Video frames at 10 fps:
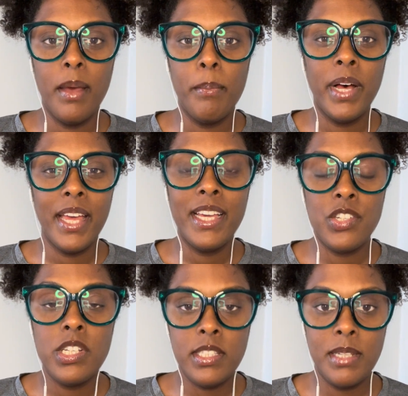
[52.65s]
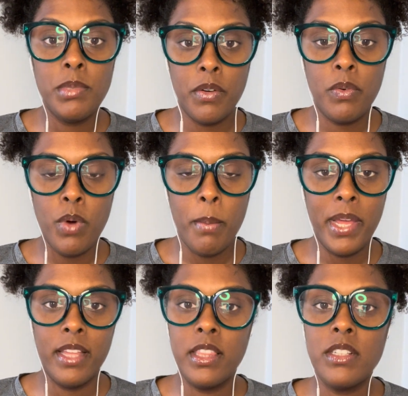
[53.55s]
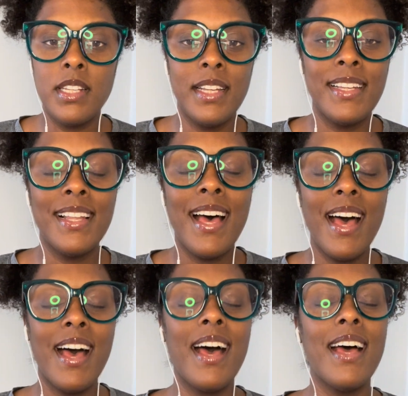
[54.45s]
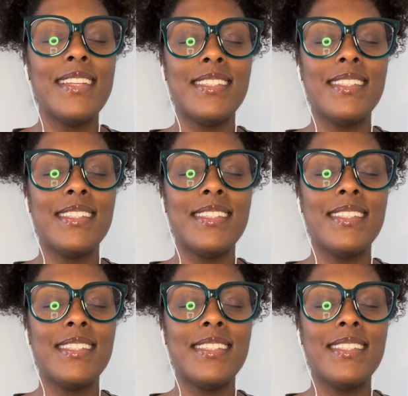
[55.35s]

but it just seems overwhelming. There's a lot